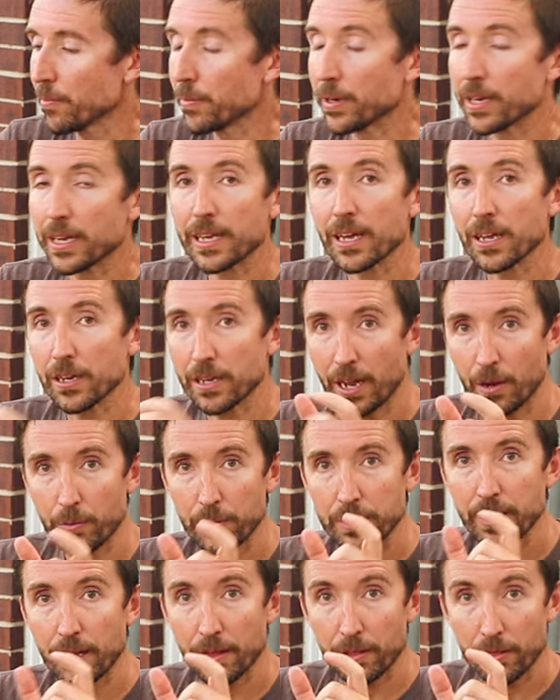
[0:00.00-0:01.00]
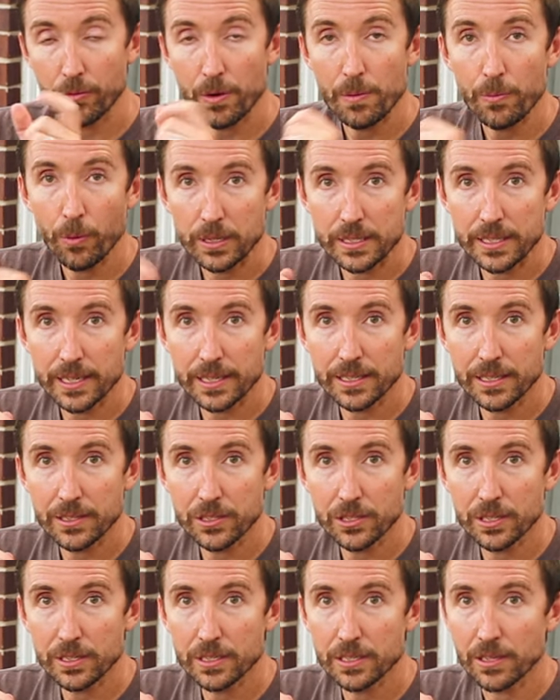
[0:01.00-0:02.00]
But again, yeah, with that 3.6
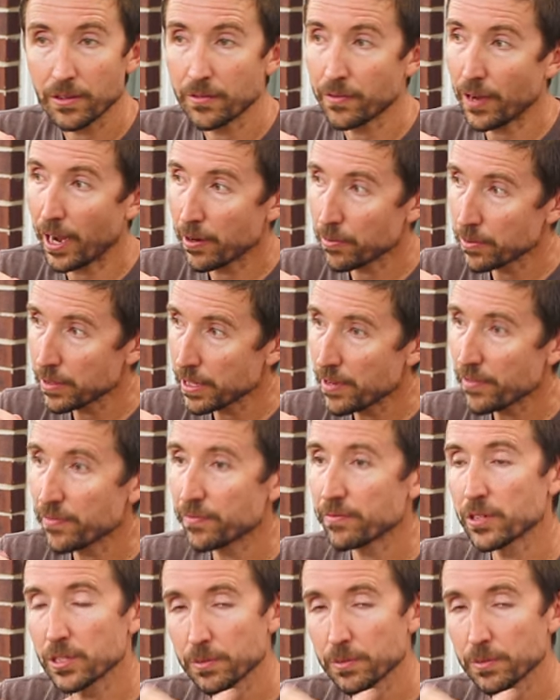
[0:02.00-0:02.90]
inches of eye relief,